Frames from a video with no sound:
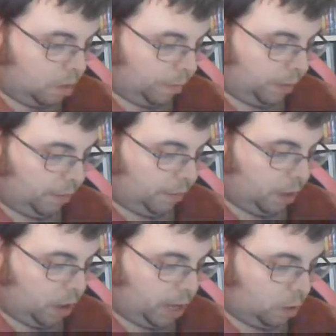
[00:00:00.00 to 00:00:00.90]
The
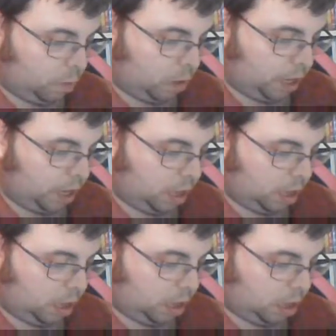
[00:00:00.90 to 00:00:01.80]
finer one
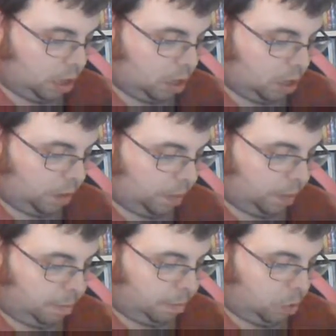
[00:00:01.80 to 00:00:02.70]
is,
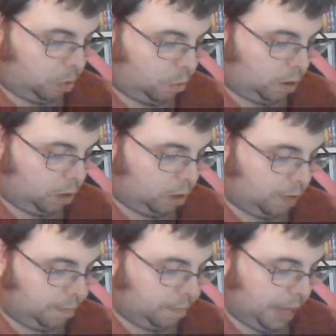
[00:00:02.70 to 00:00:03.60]
the more one
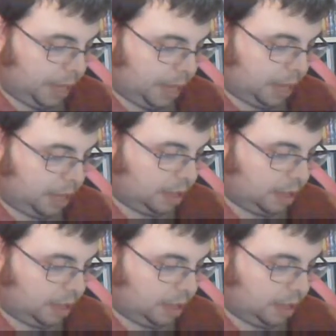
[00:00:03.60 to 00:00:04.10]
can bear.